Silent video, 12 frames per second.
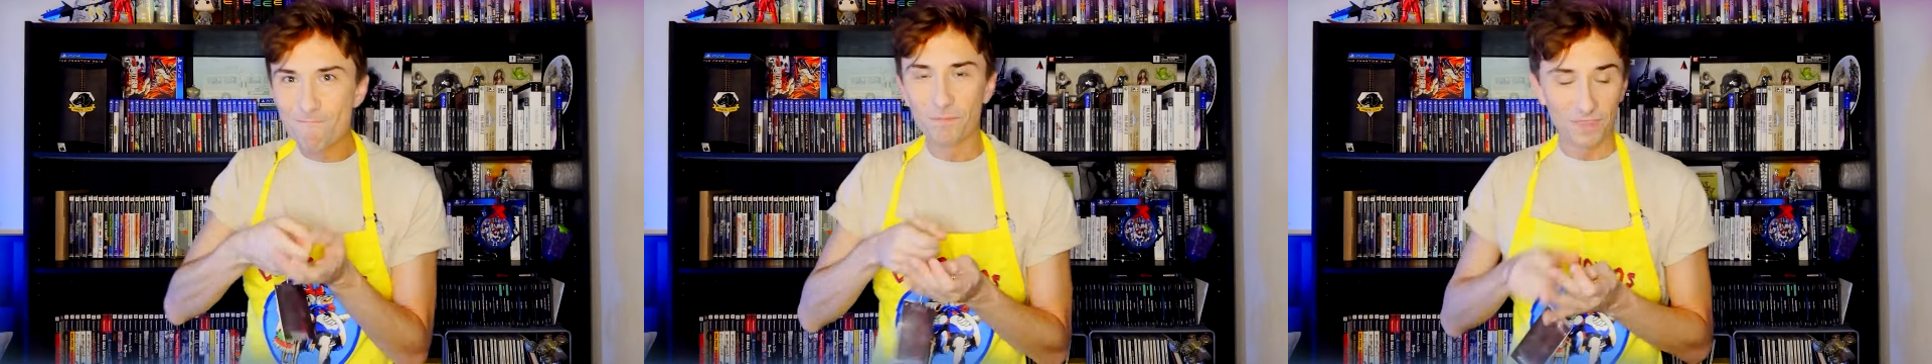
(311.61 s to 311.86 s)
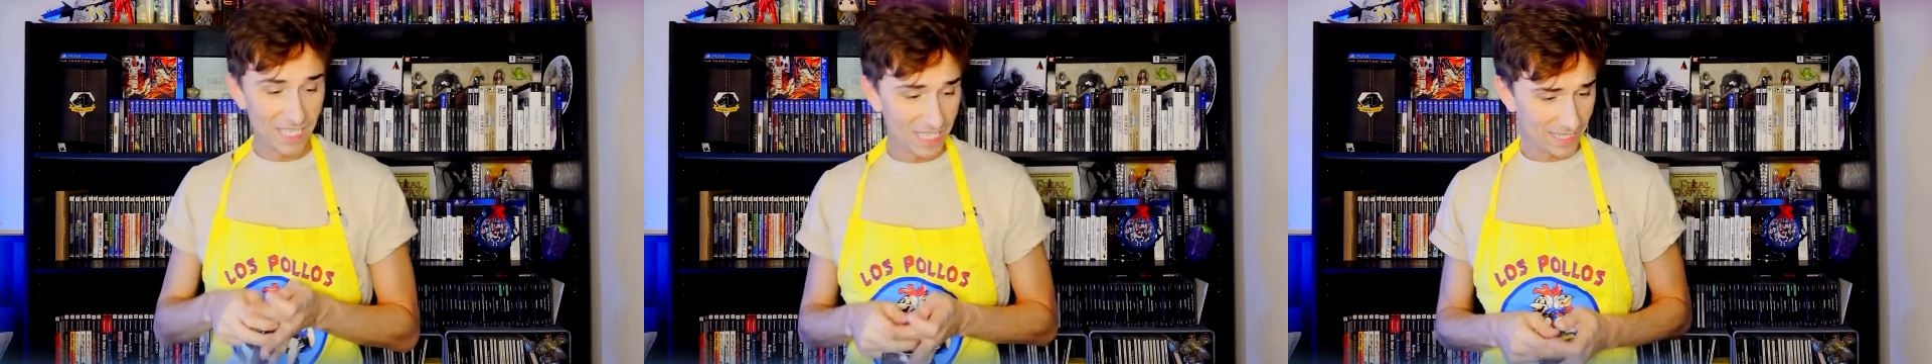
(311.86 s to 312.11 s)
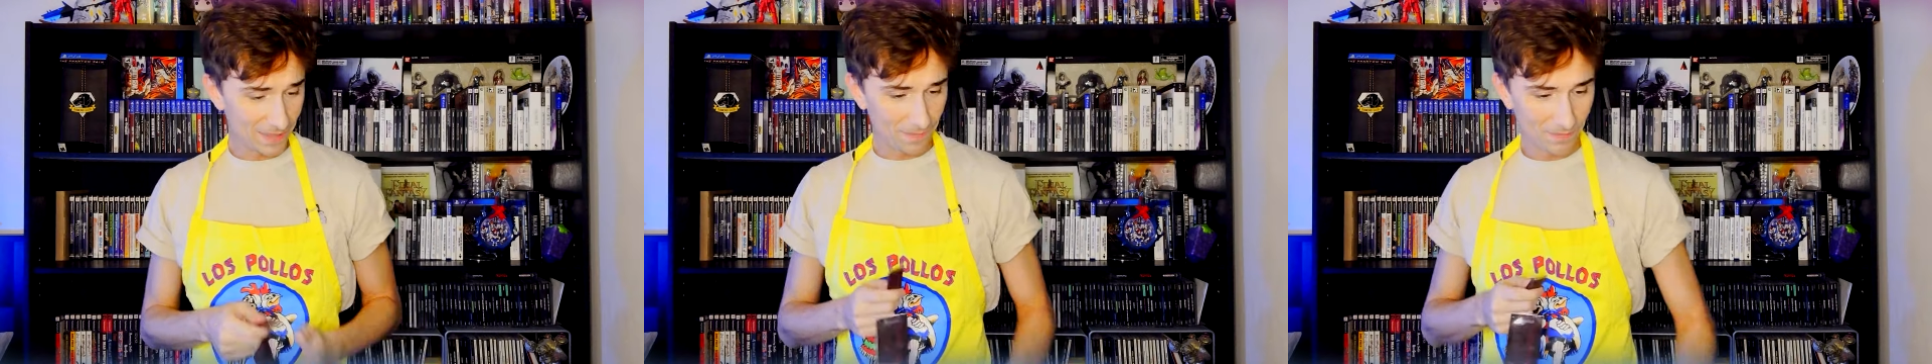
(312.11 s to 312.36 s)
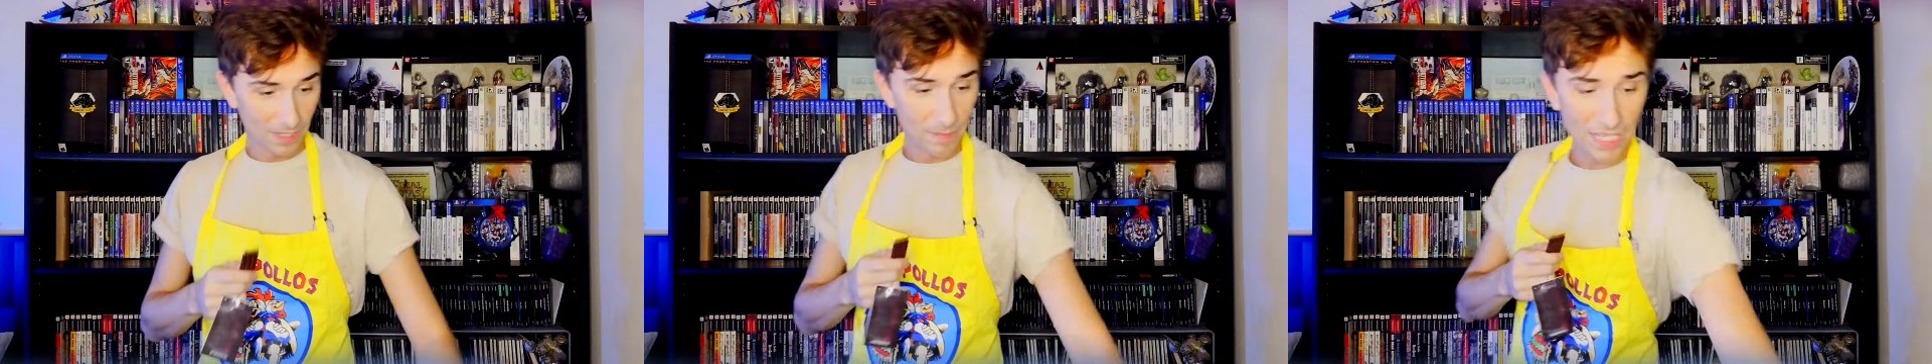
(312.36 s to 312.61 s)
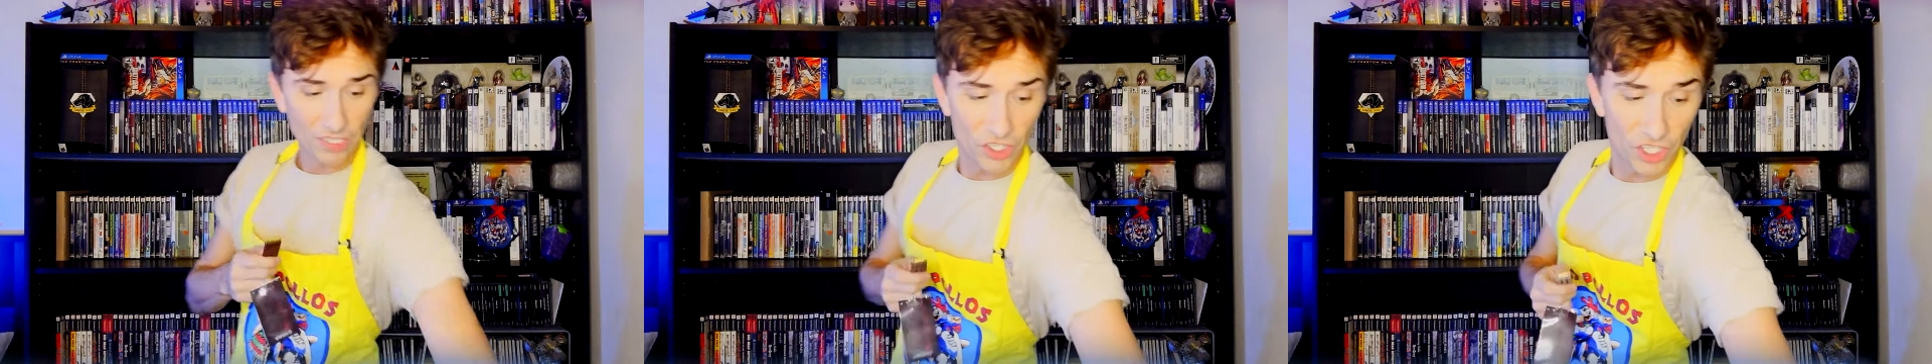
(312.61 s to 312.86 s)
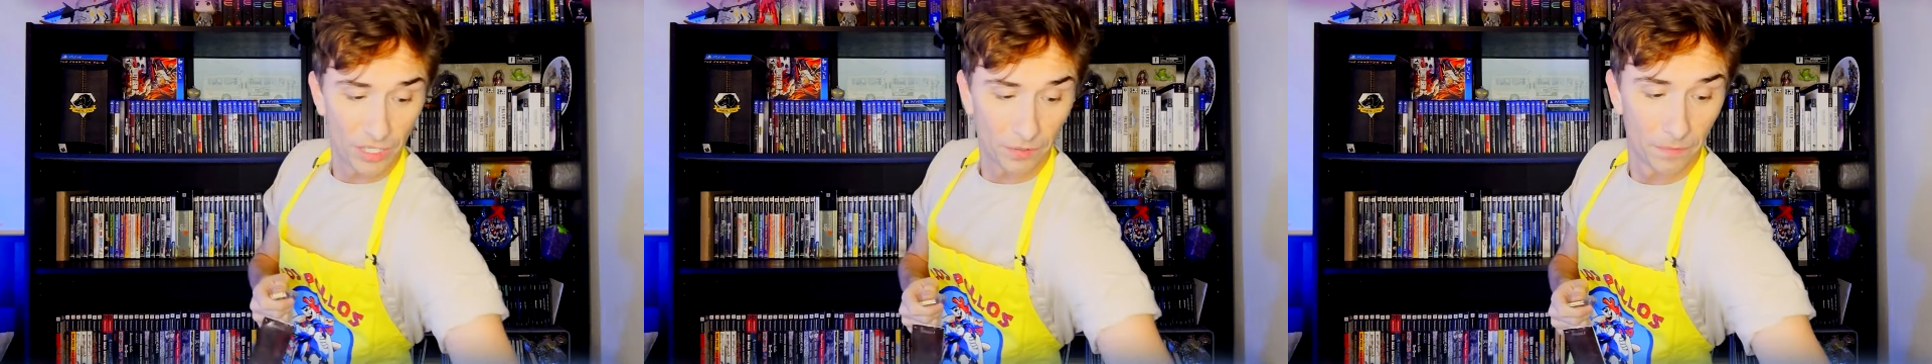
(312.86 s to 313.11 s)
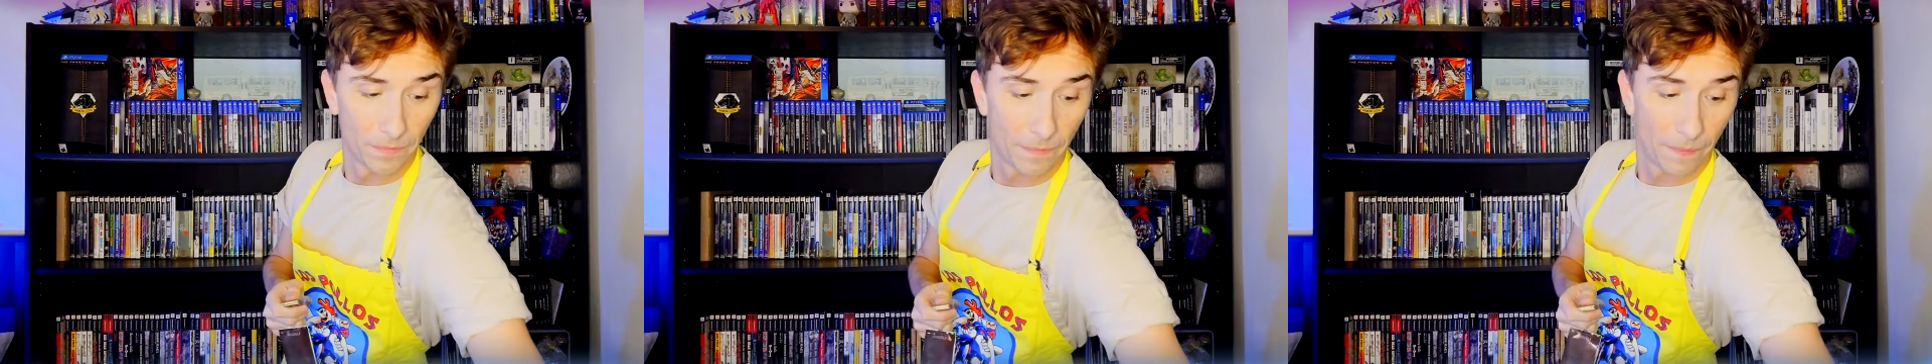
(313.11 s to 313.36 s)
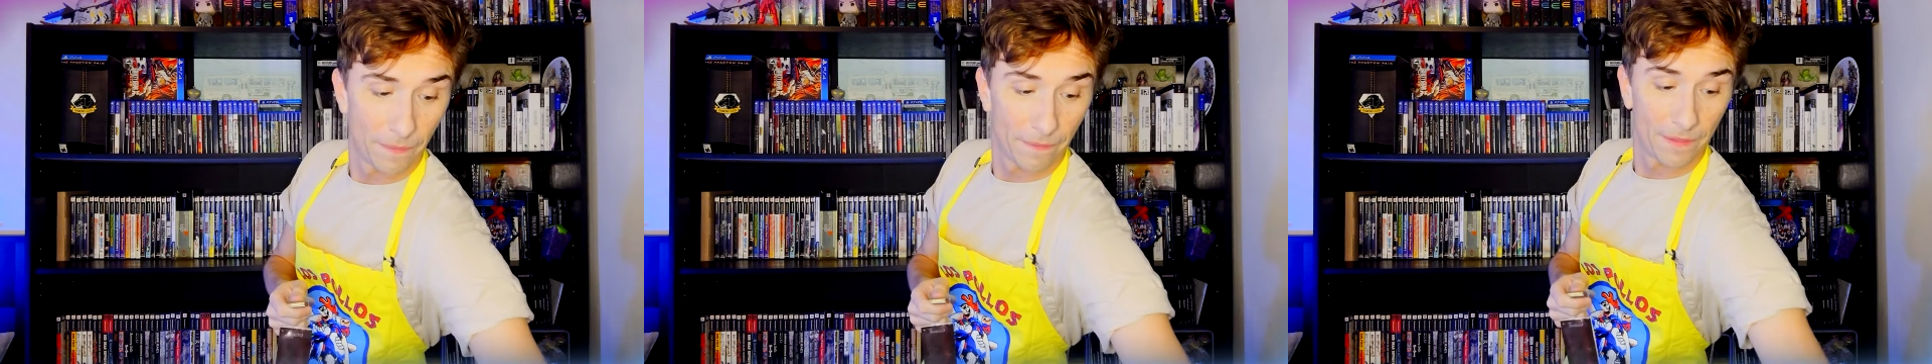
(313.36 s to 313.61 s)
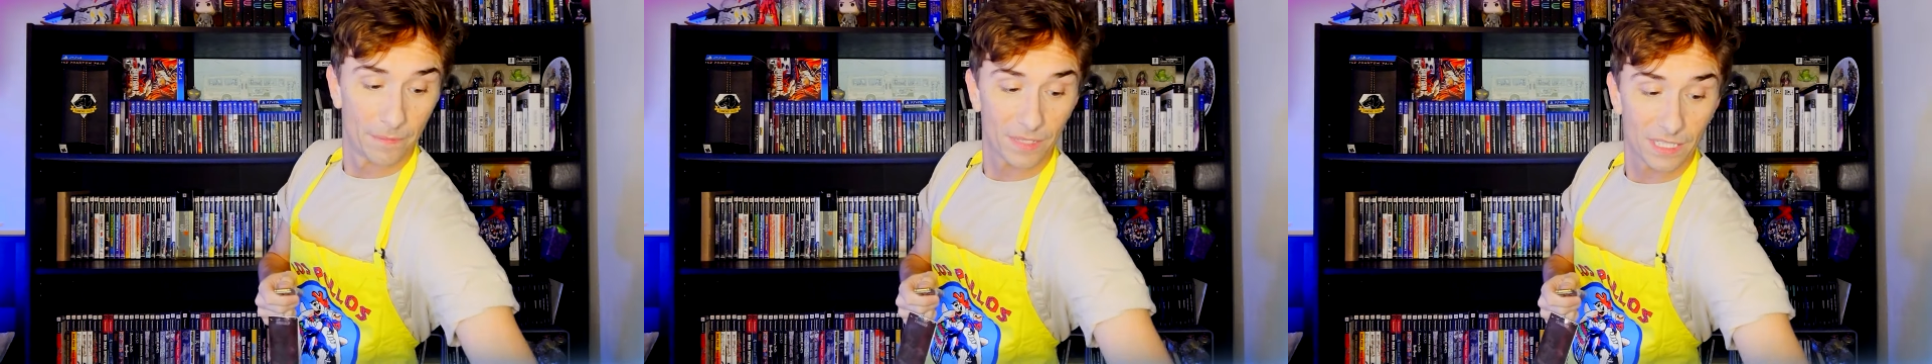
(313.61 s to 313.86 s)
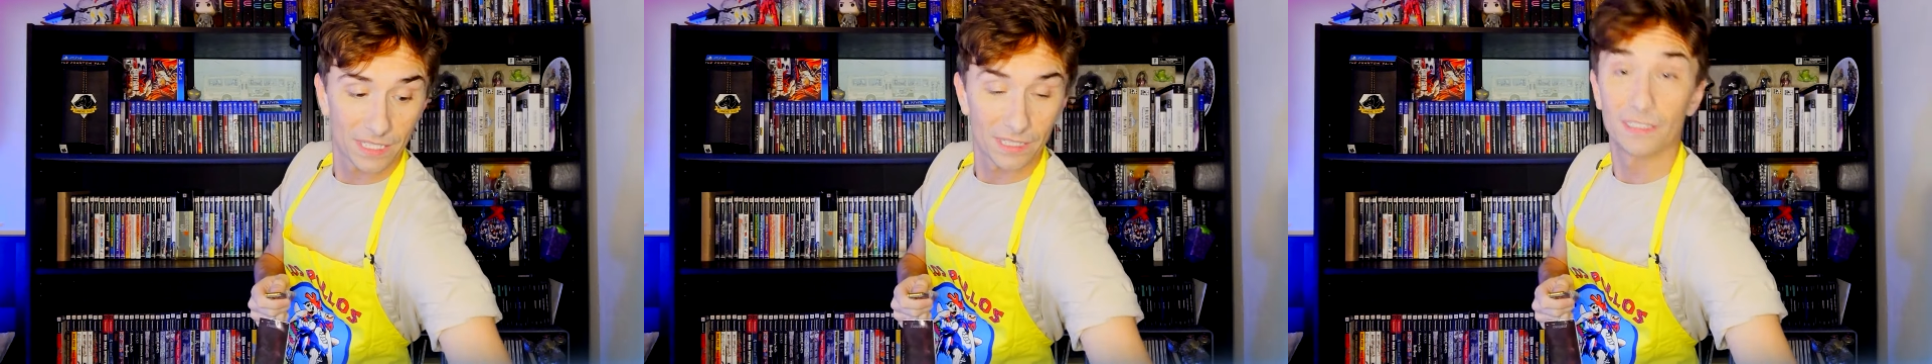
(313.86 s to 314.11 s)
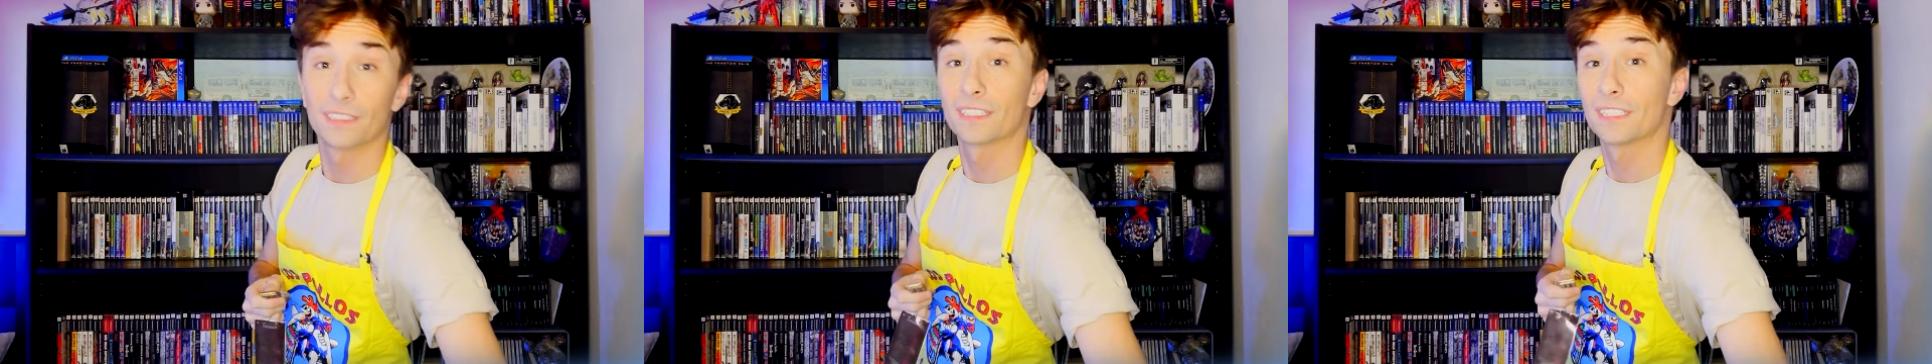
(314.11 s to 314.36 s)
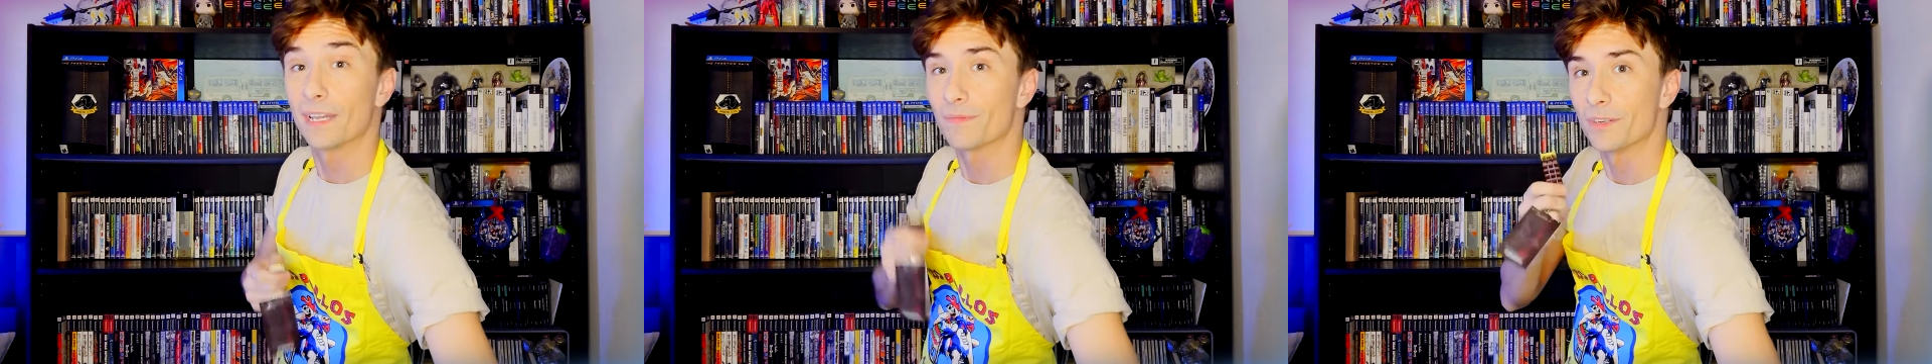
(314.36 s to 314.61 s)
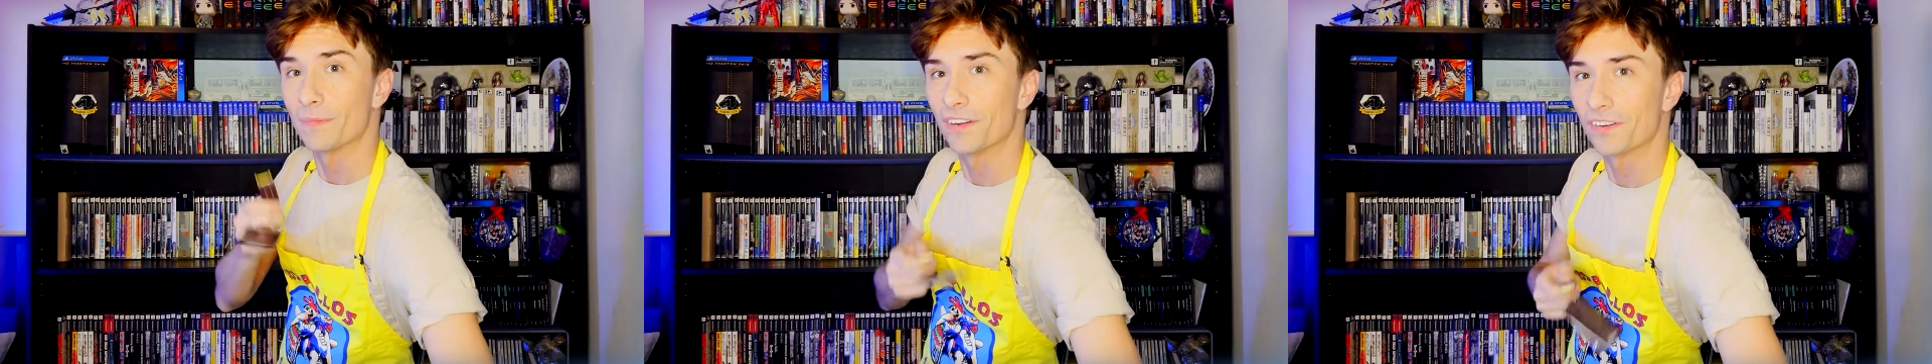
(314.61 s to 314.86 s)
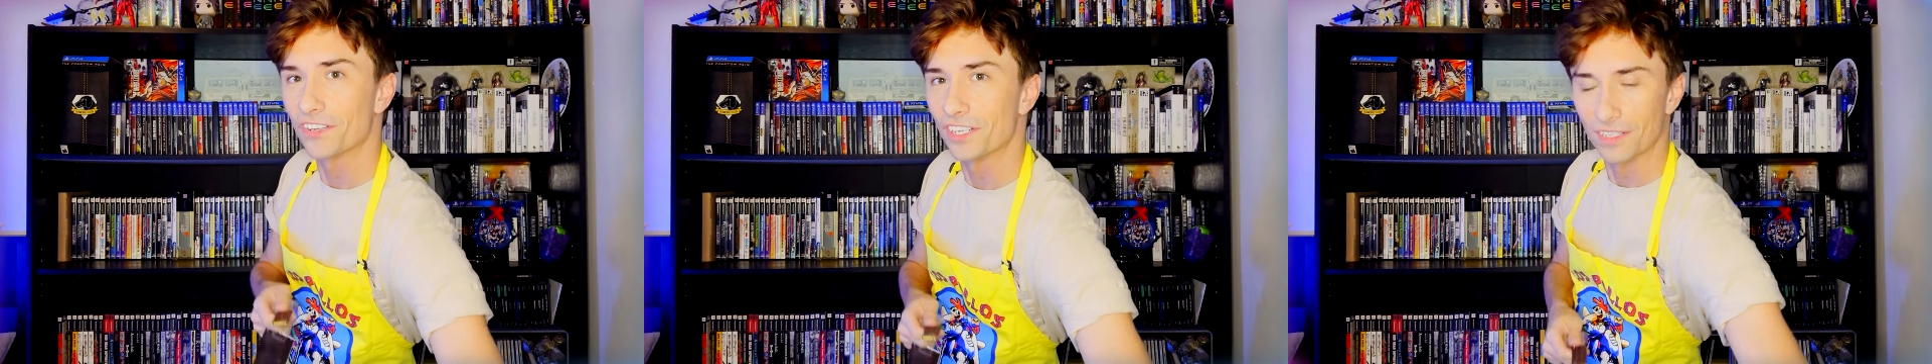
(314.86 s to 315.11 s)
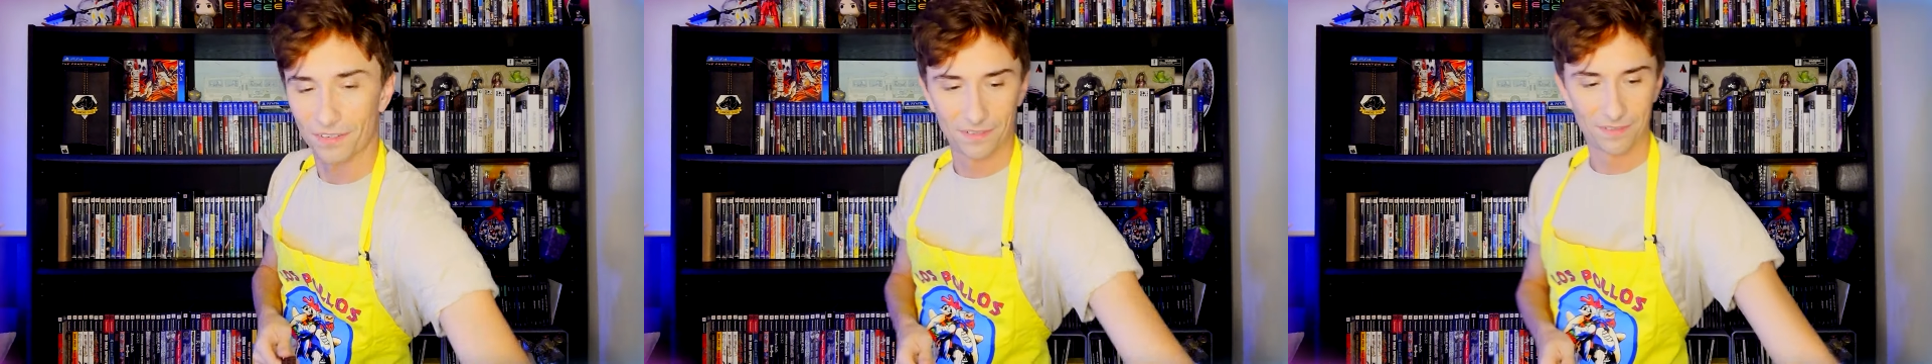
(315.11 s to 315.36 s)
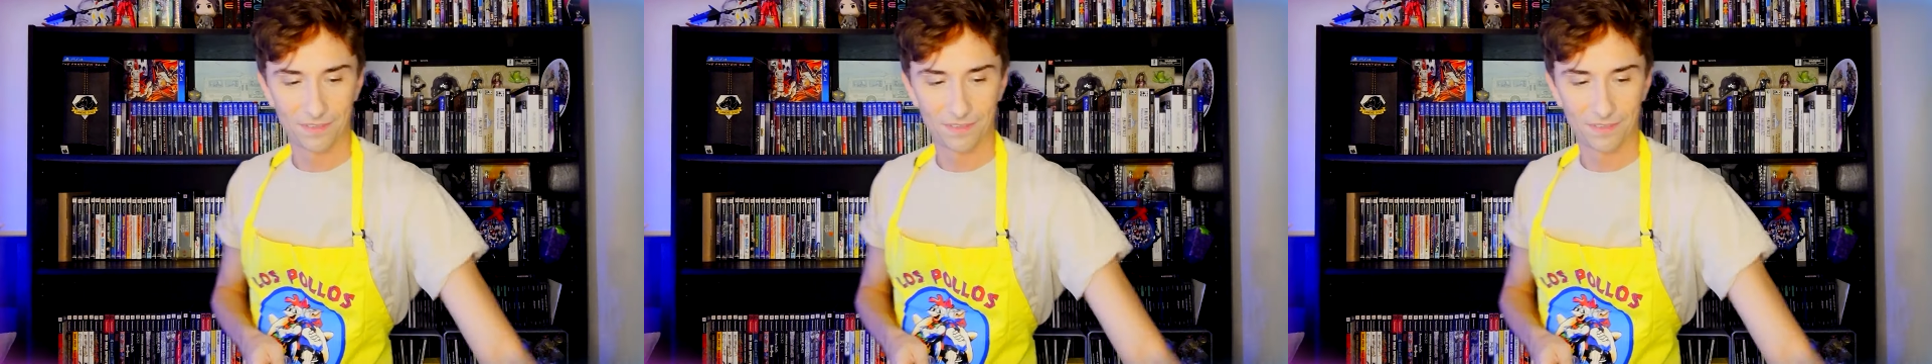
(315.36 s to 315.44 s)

this is, let me get the shield. Captain America shield.